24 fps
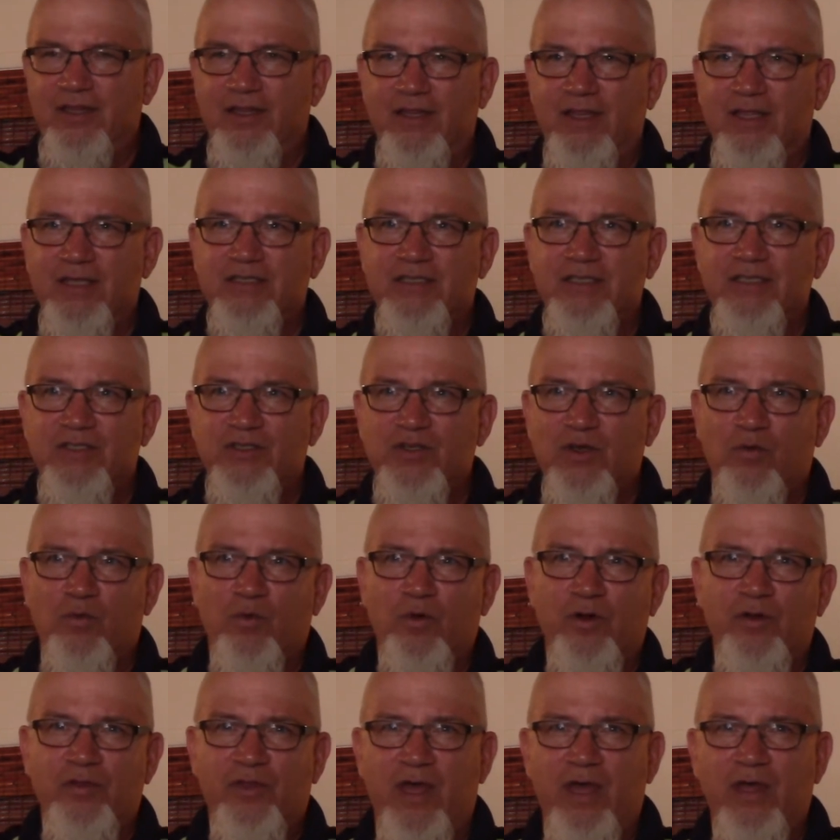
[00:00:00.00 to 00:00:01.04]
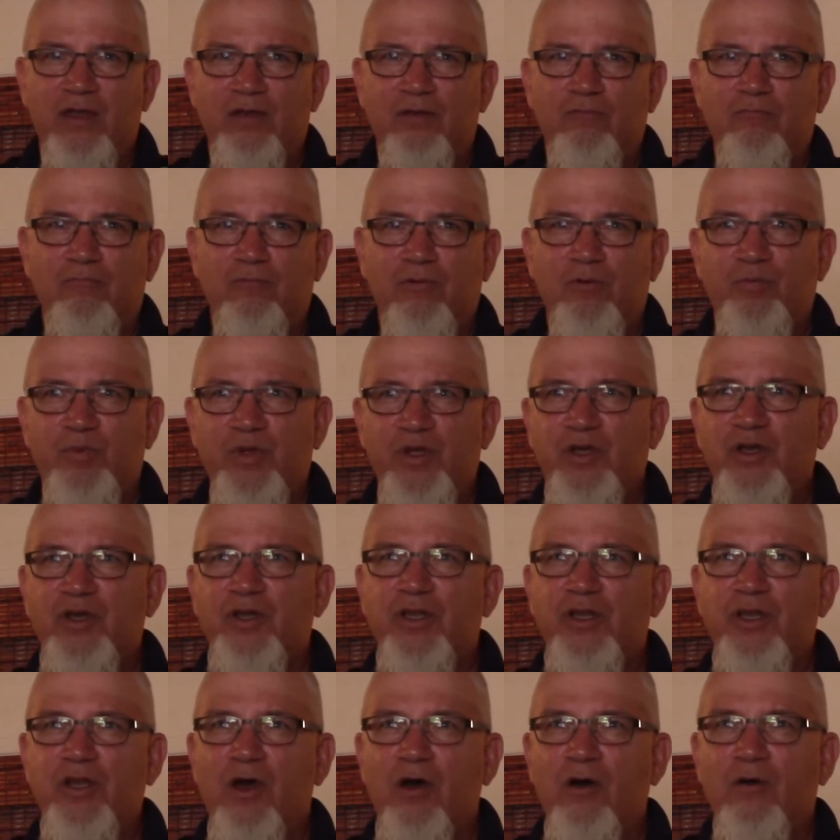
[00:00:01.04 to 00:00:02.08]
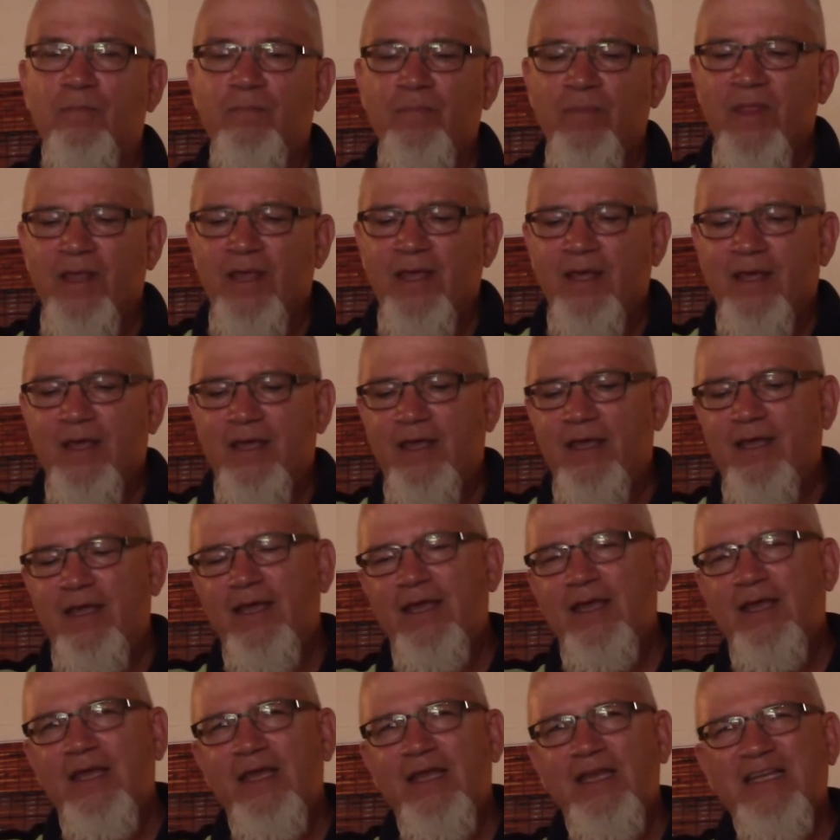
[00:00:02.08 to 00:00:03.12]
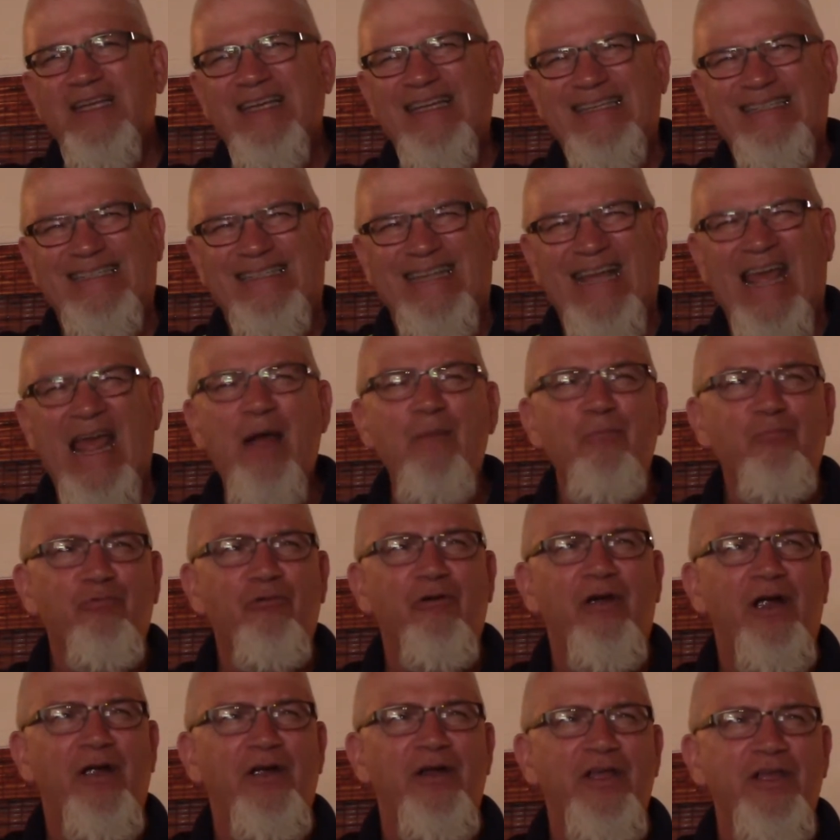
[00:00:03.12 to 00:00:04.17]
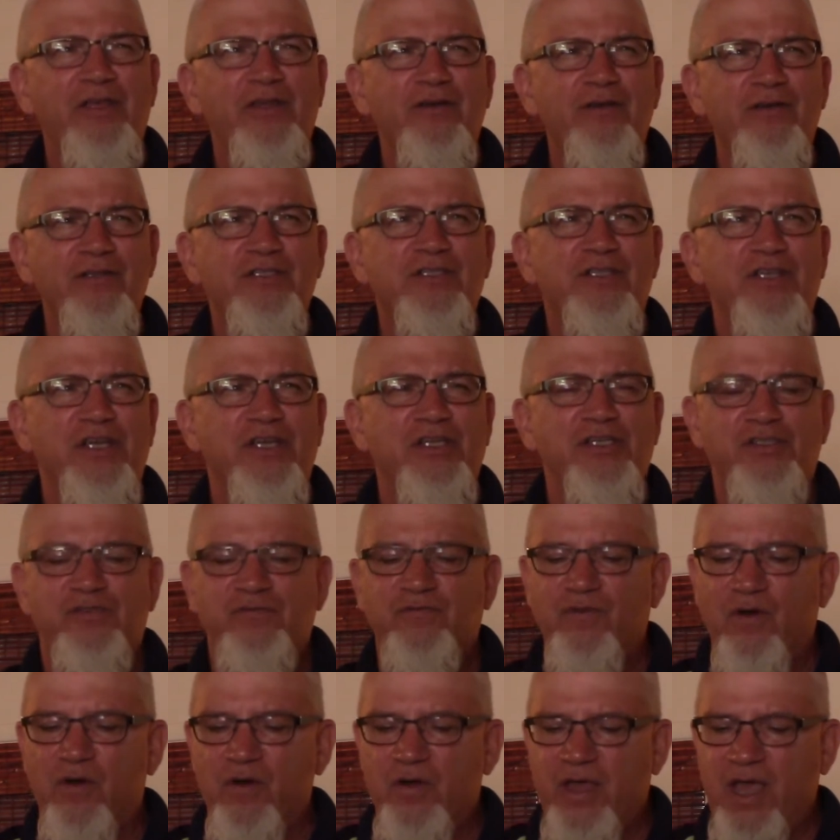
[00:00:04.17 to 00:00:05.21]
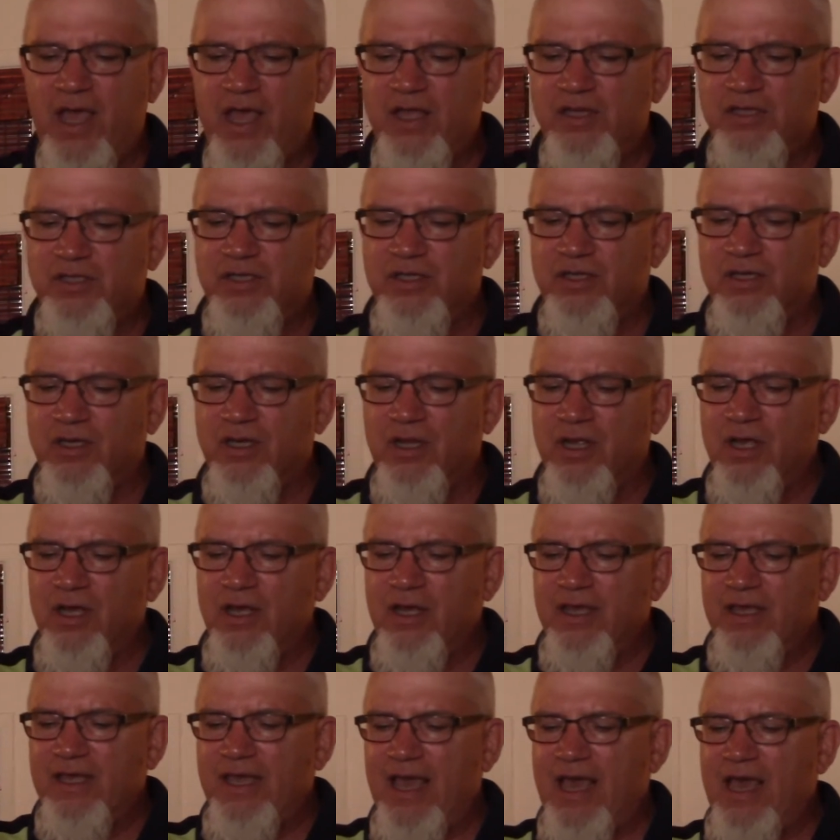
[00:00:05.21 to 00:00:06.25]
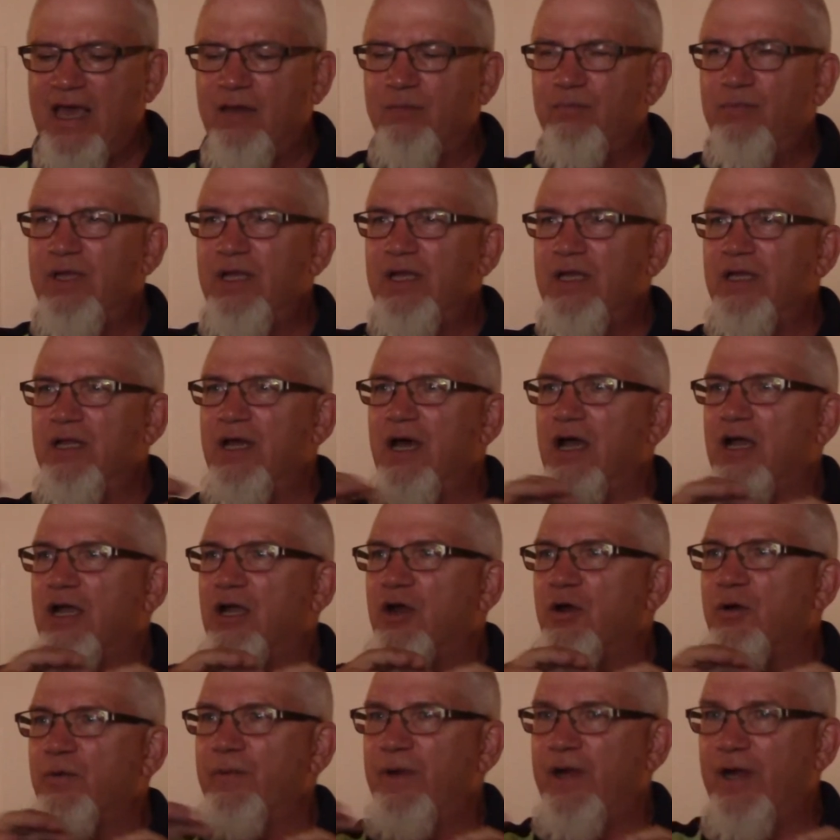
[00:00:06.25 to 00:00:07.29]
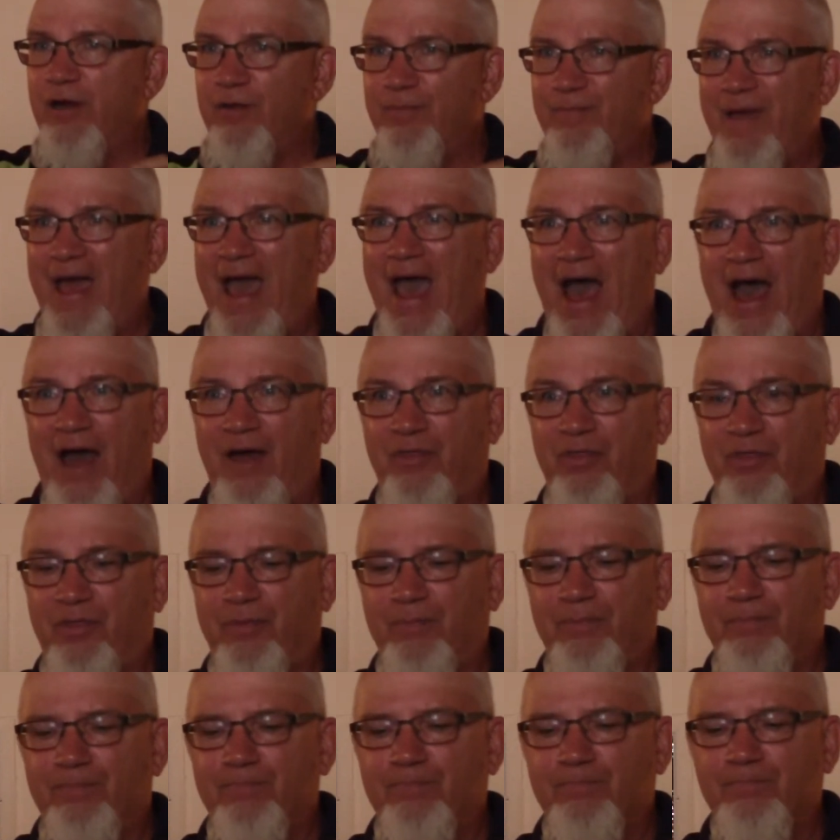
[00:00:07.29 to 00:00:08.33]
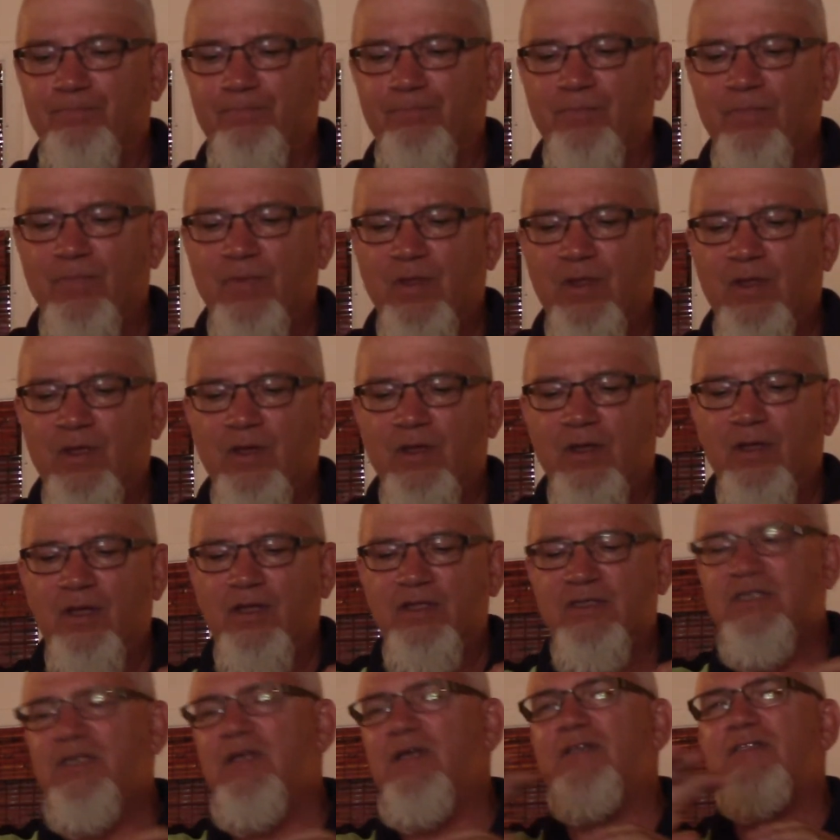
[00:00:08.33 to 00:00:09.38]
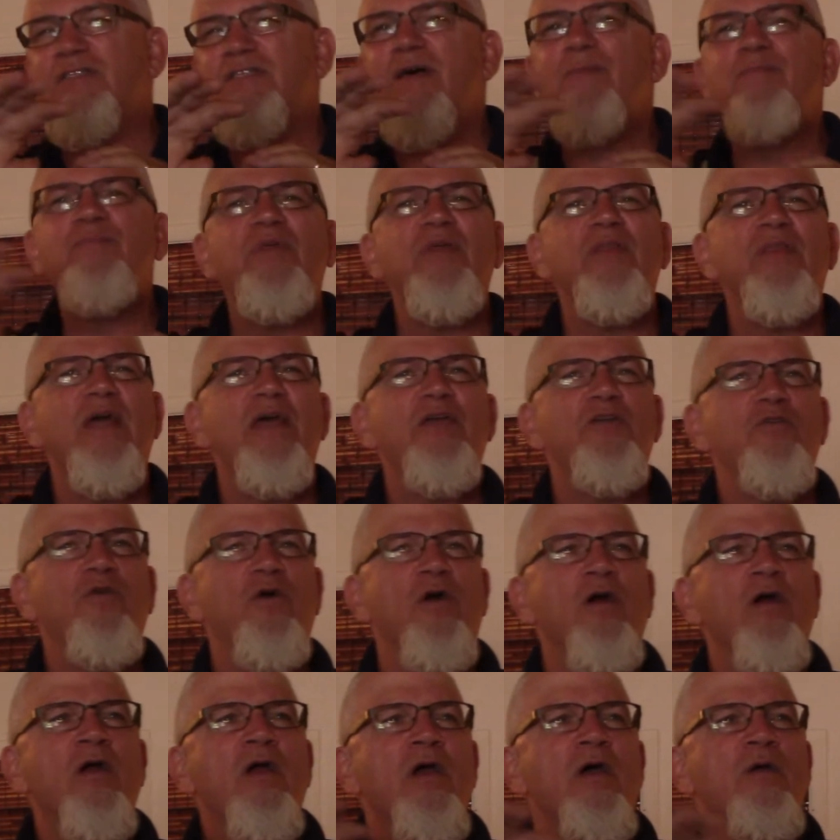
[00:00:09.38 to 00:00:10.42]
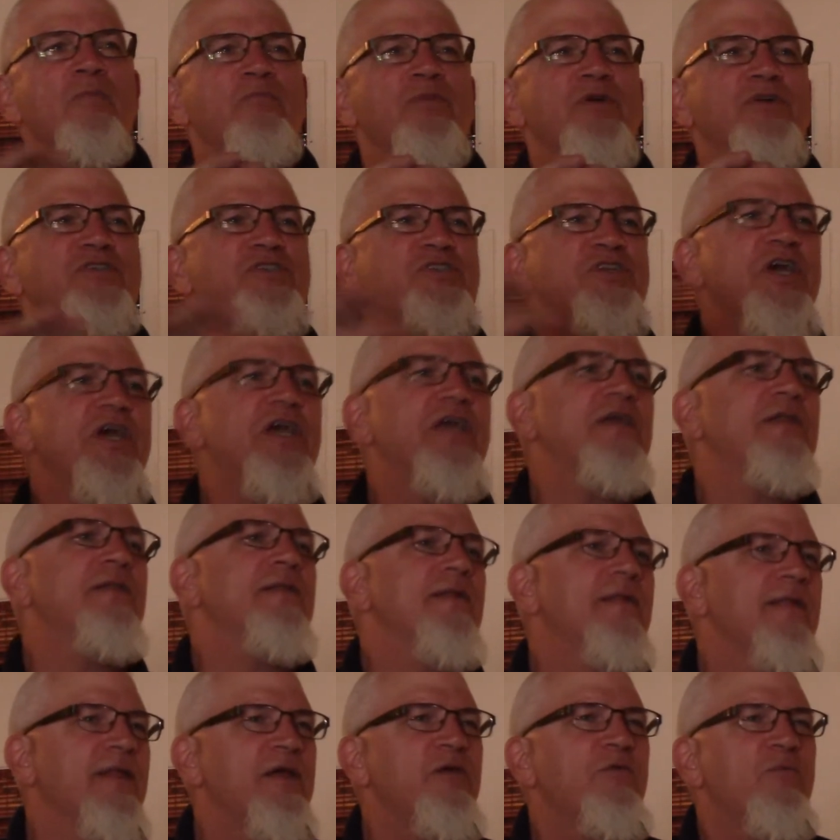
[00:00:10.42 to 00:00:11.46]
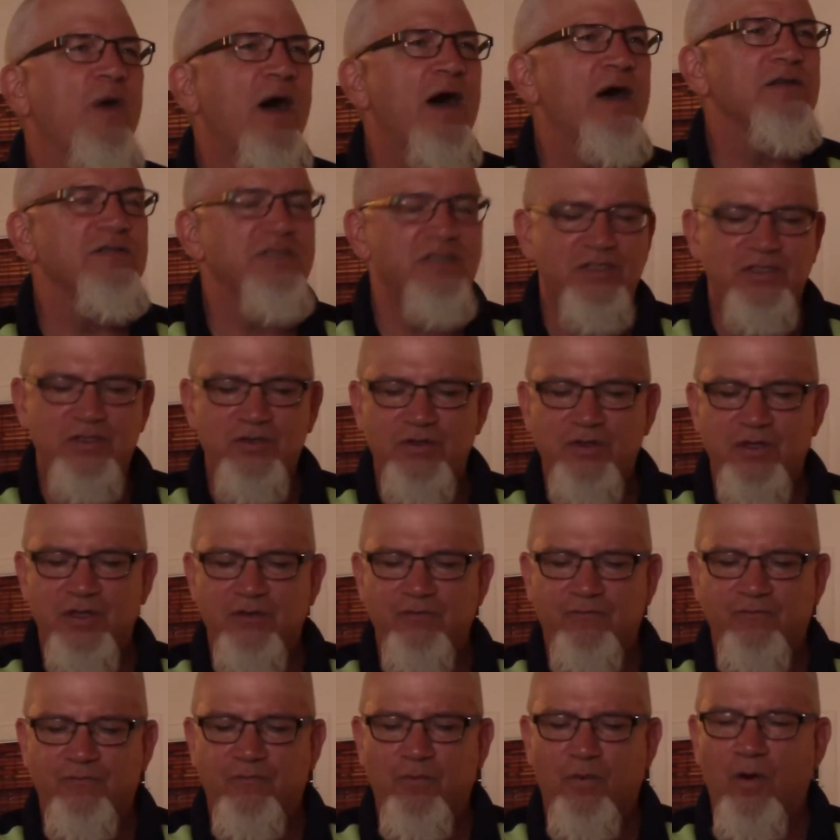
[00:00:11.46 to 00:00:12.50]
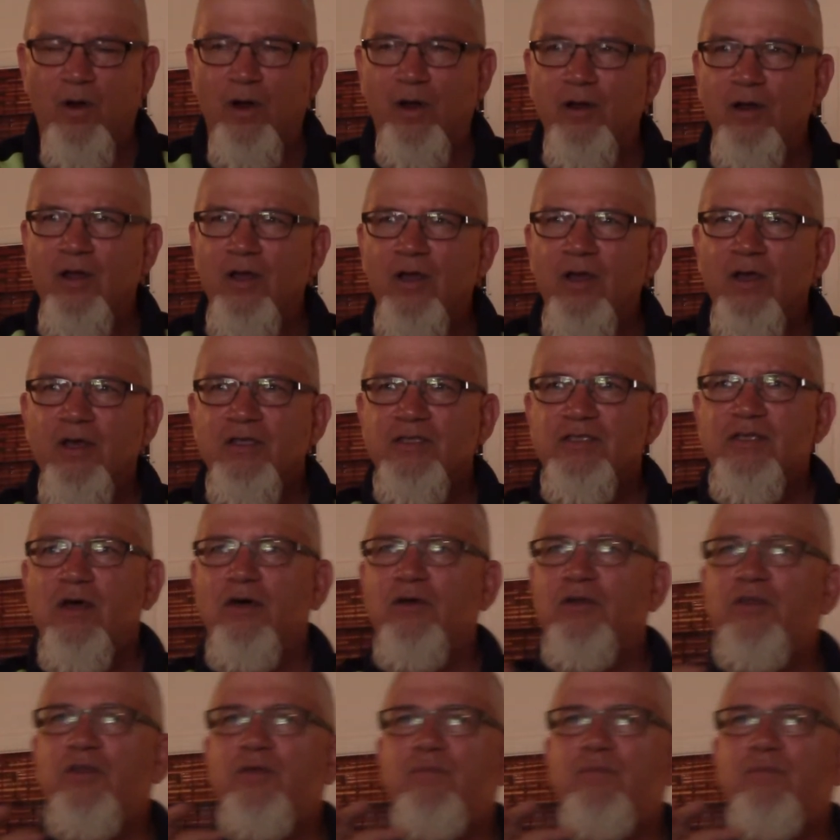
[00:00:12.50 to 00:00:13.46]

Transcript: this is a word that would be good to know. In, in contemporary usage, vocation can mean a career path something that you're particularly well suited for. So